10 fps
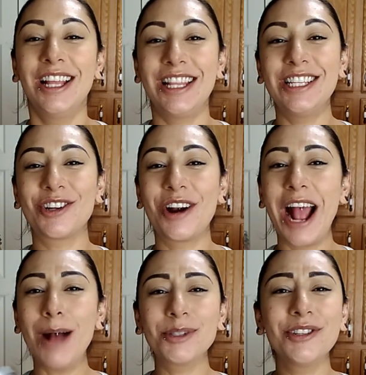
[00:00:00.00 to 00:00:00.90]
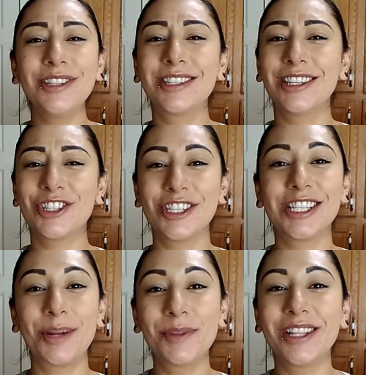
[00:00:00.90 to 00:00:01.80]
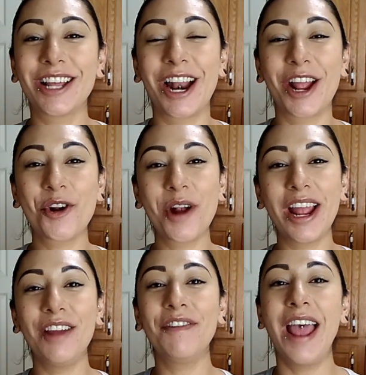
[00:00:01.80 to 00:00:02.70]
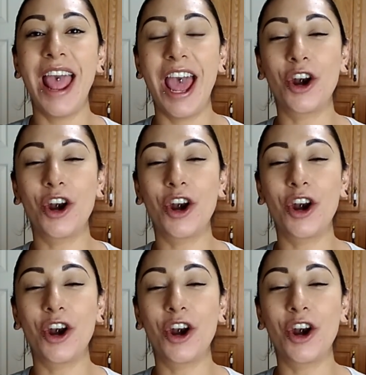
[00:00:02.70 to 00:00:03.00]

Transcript: These are absolutely delicious, something that I crave,